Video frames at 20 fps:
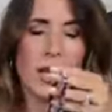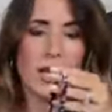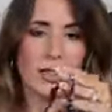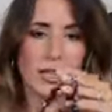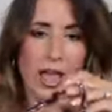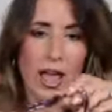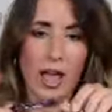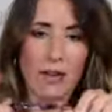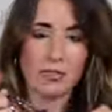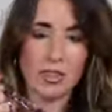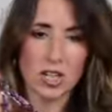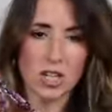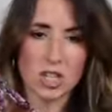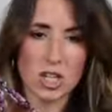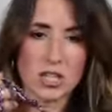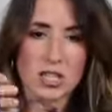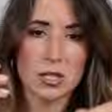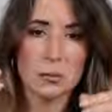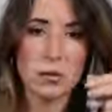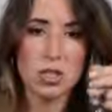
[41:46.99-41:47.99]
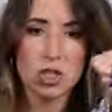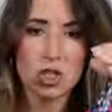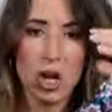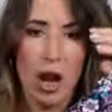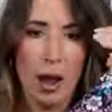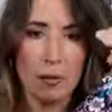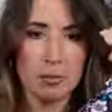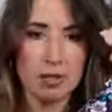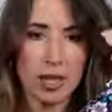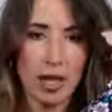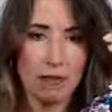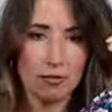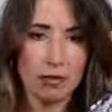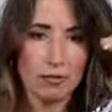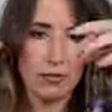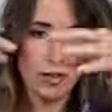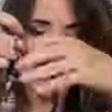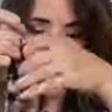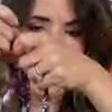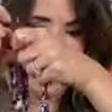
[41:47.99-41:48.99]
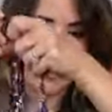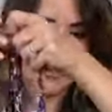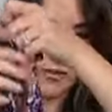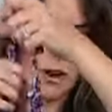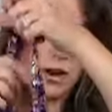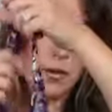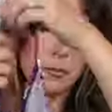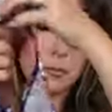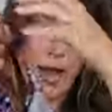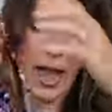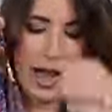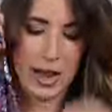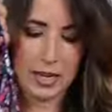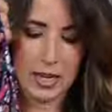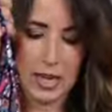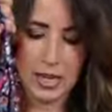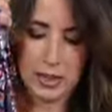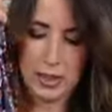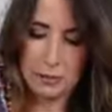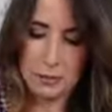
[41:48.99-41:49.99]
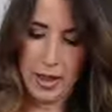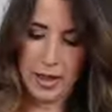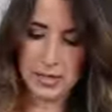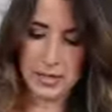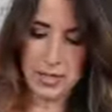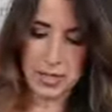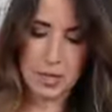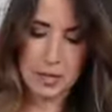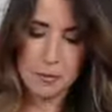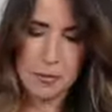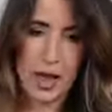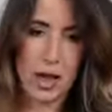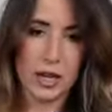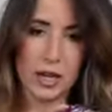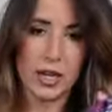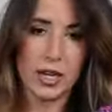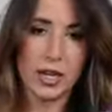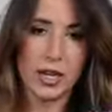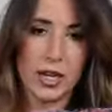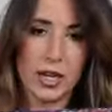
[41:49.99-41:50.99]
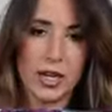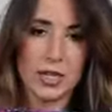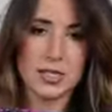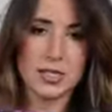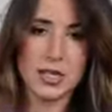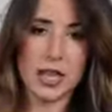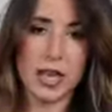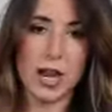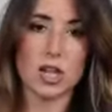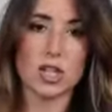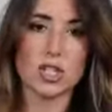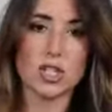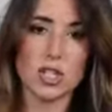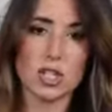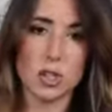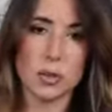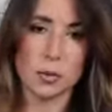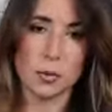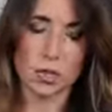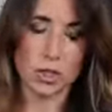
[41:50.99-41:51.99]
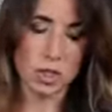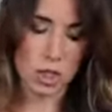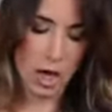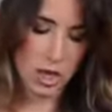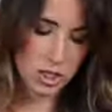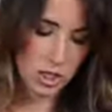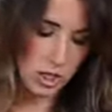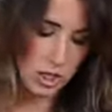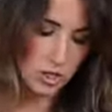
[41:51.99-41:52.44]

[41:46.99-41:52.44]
They have the adjustable straps. They have the V-neck front and back. And the best thing about it is they are super stretchy.